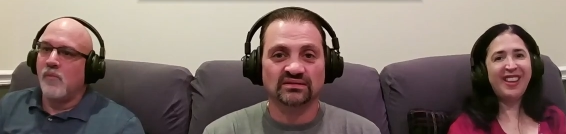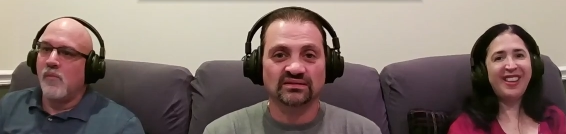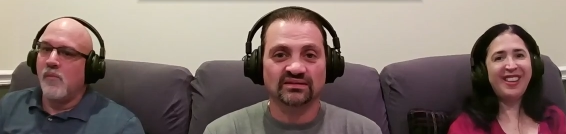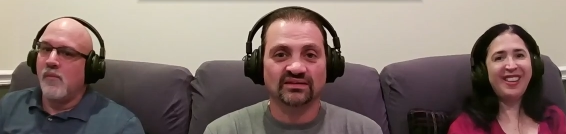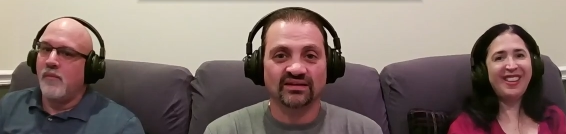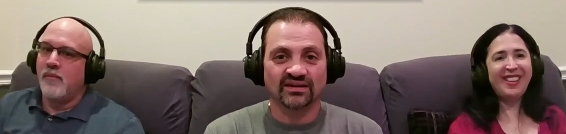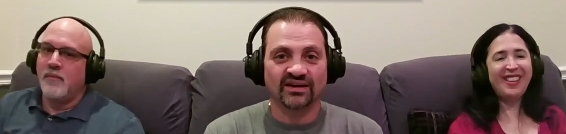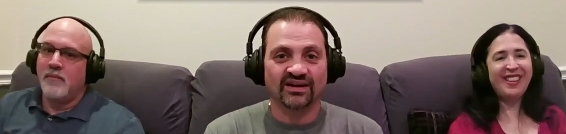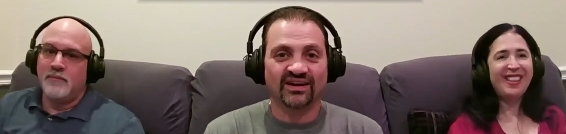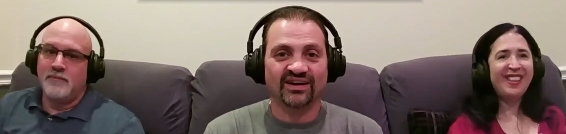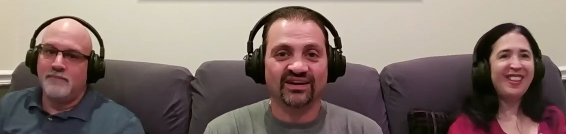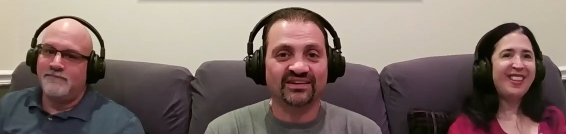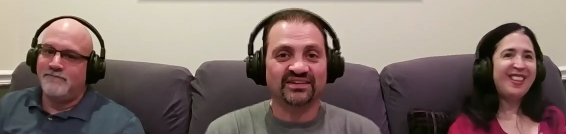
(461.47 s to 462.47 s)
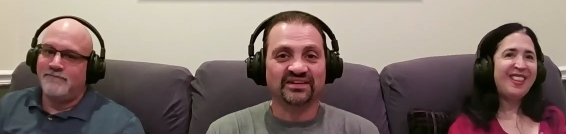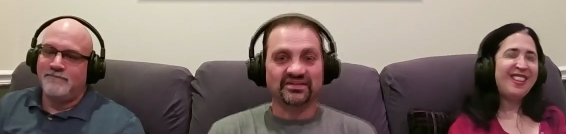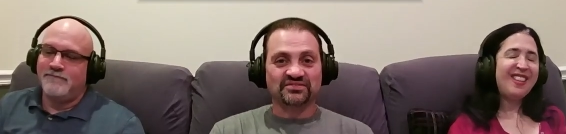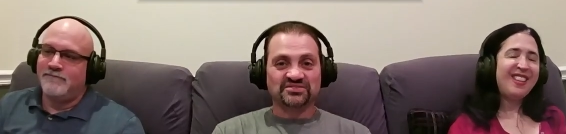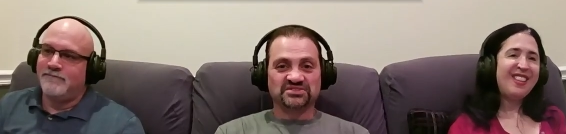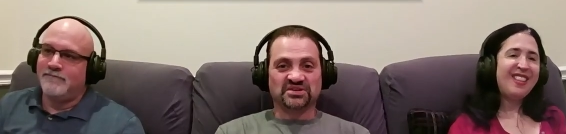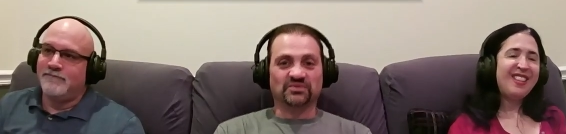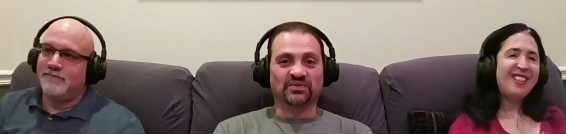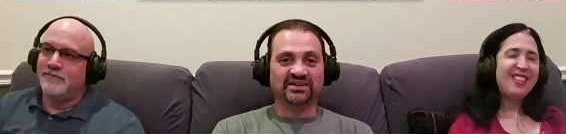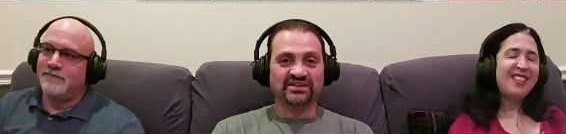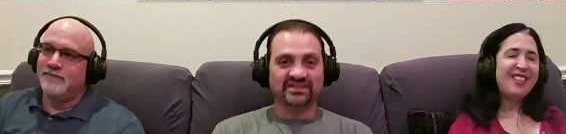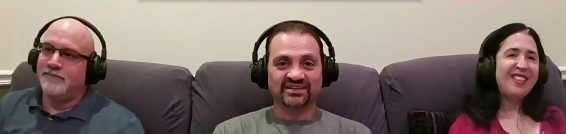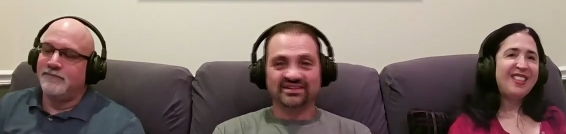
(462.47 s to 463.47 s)
Speaker 1: you ever see
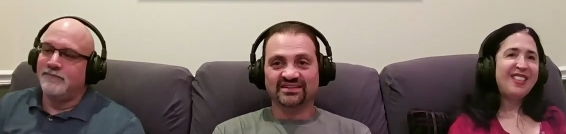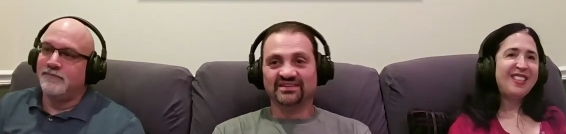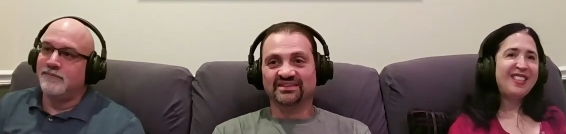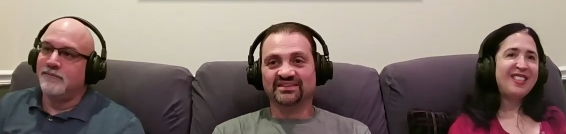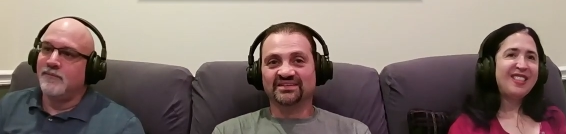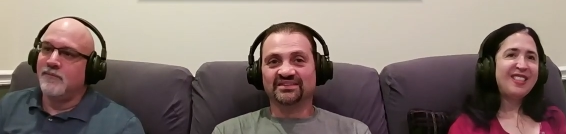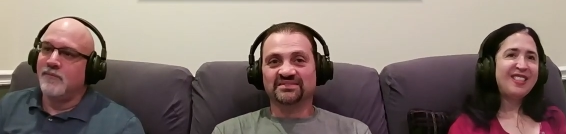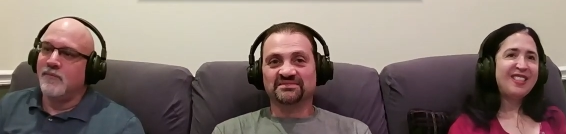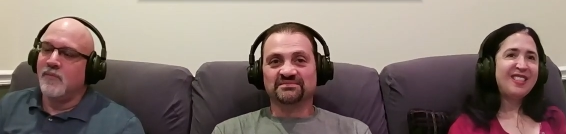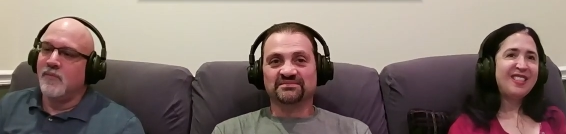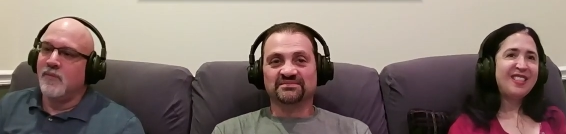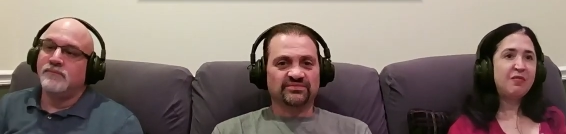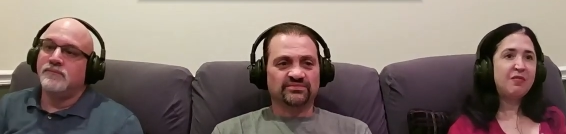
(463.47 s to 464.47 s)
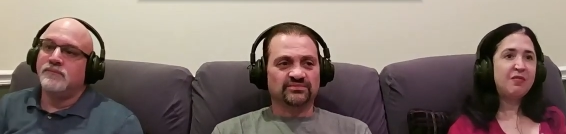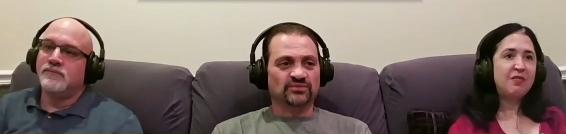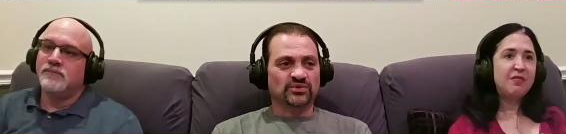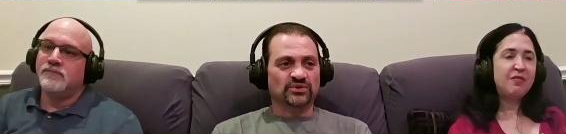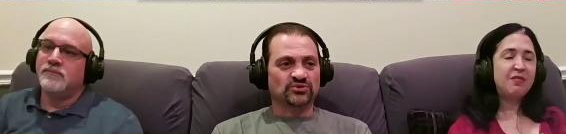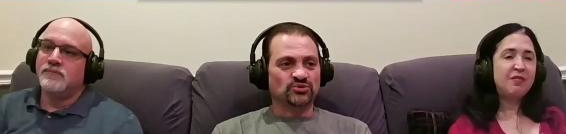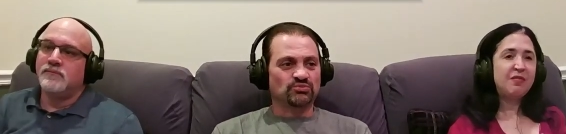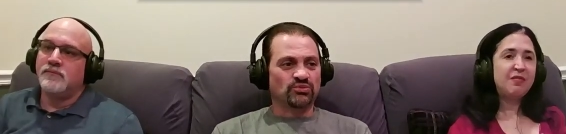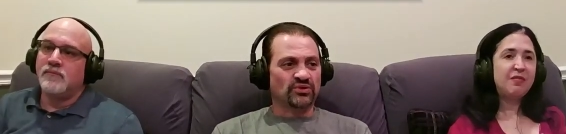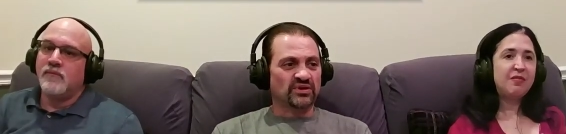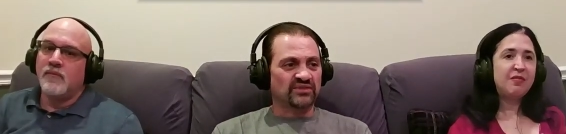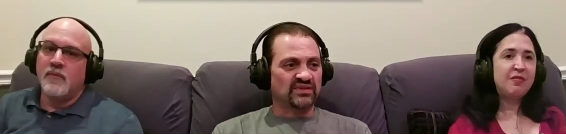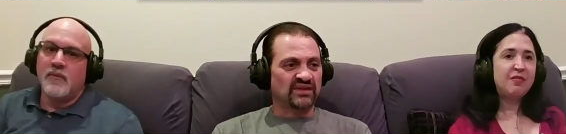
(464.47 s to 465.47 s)
one? We were too
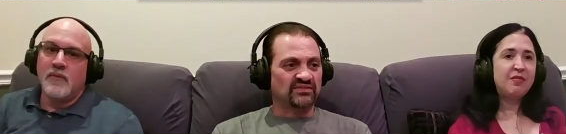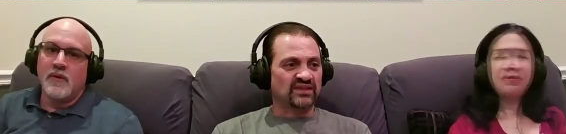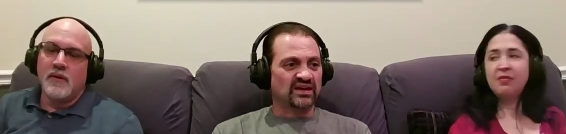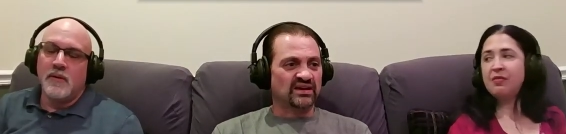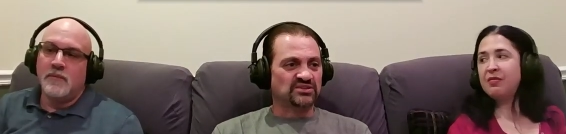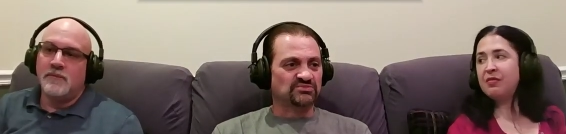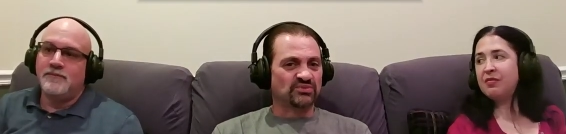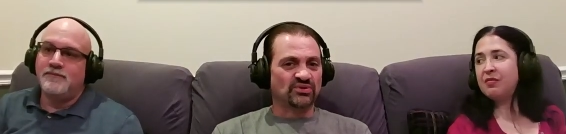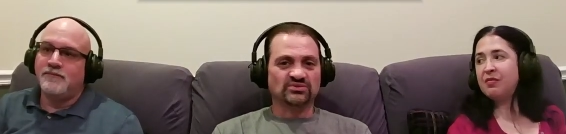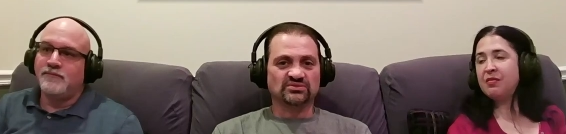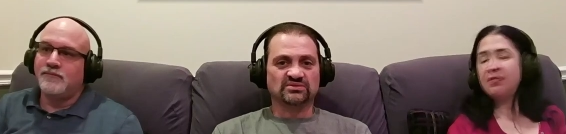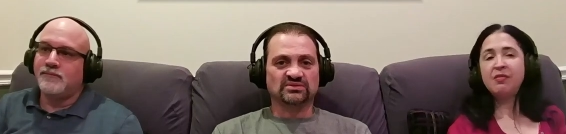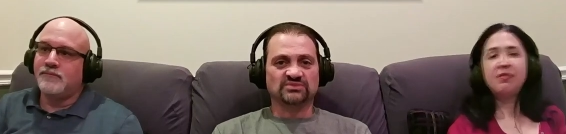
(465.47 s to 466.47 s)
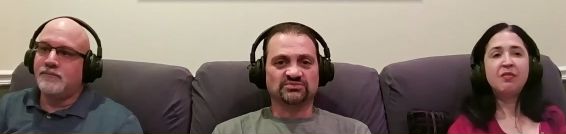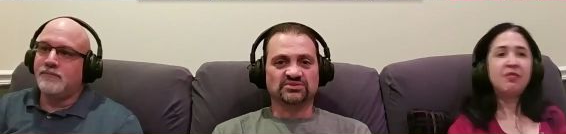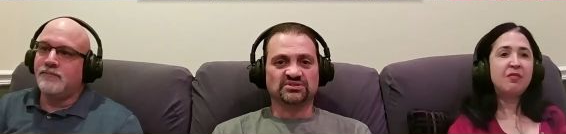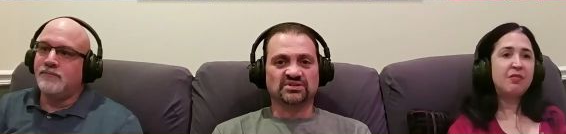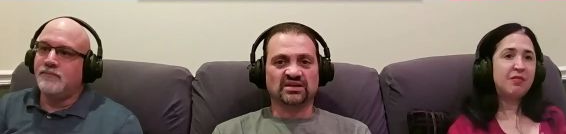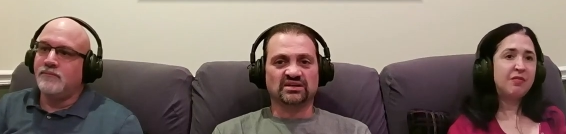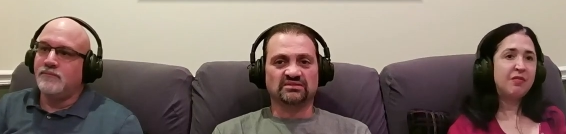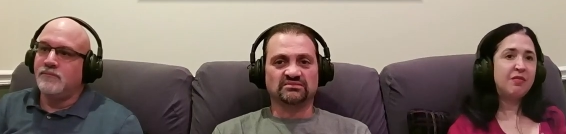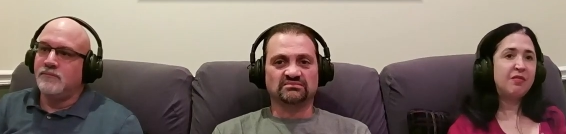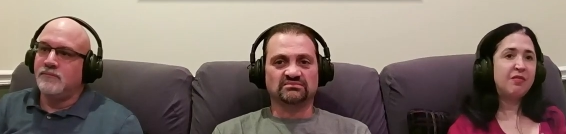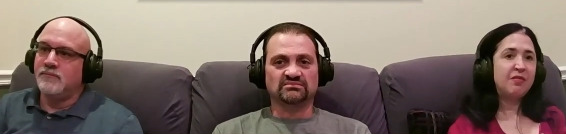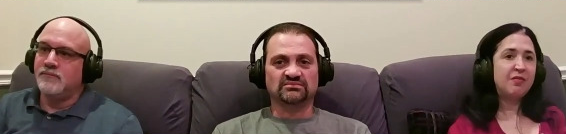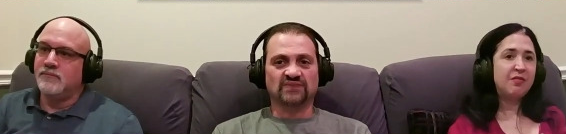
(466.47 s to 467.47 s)
poor to even have that, I suppose, because we just had.
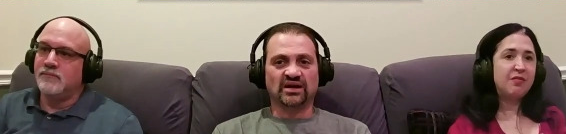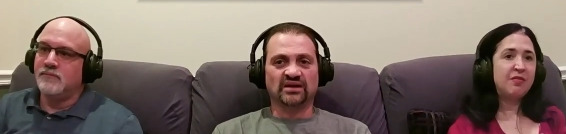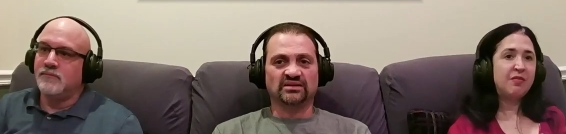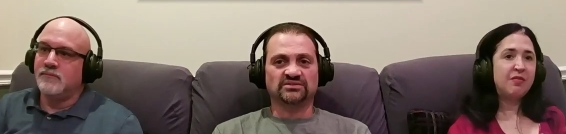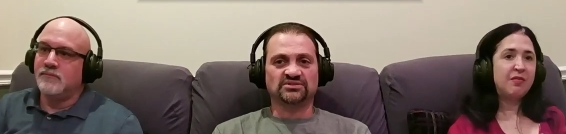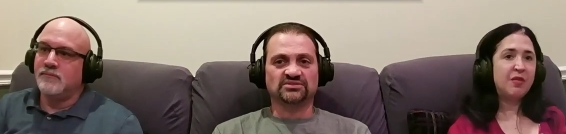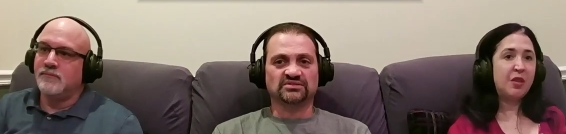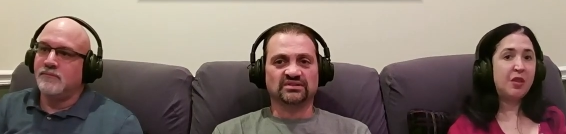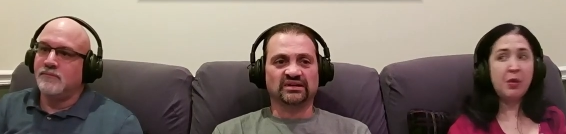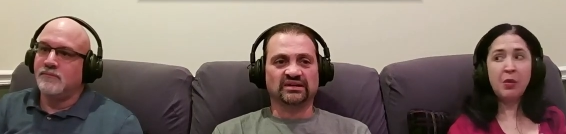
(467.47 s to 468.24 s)
I just. Well, they